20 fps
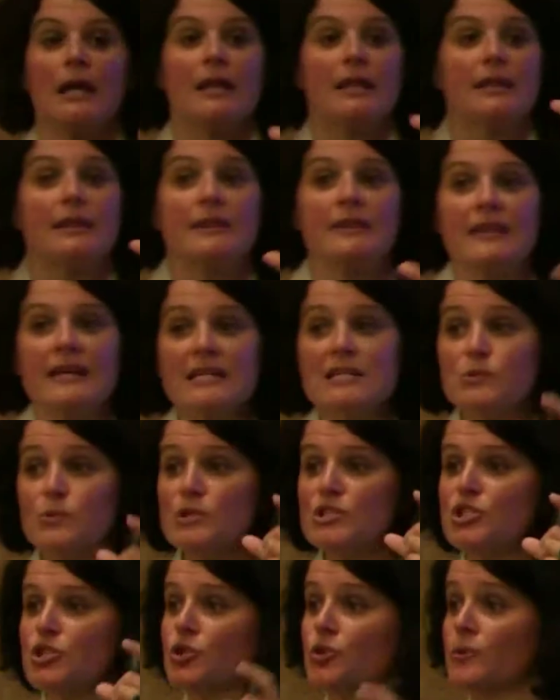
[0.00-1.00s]
This
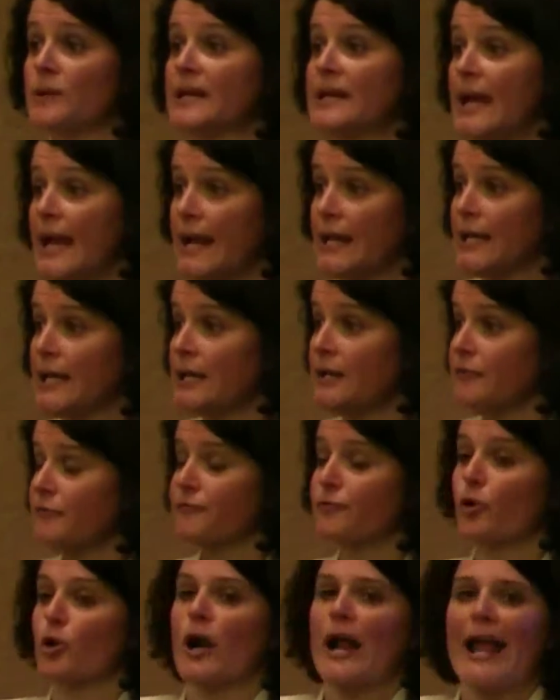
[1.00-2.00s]
was created
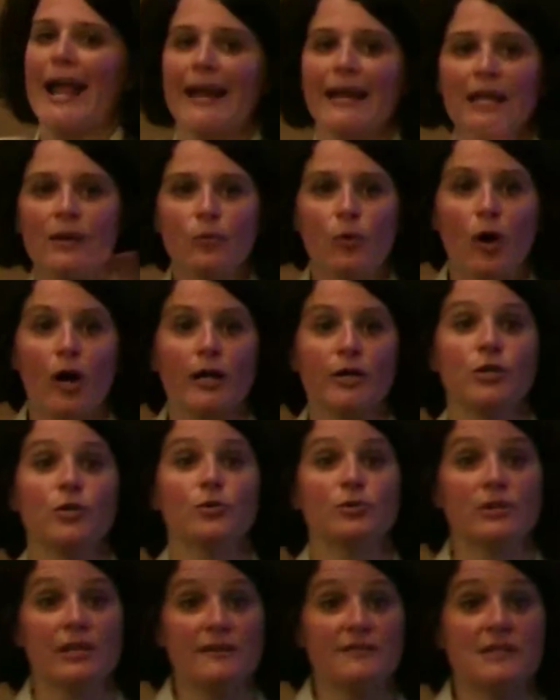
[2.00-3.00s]
for anyone who
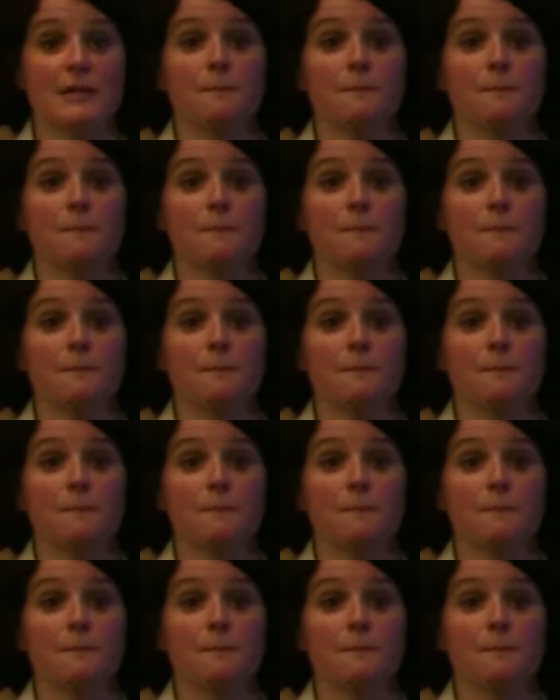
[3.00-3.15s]
lives in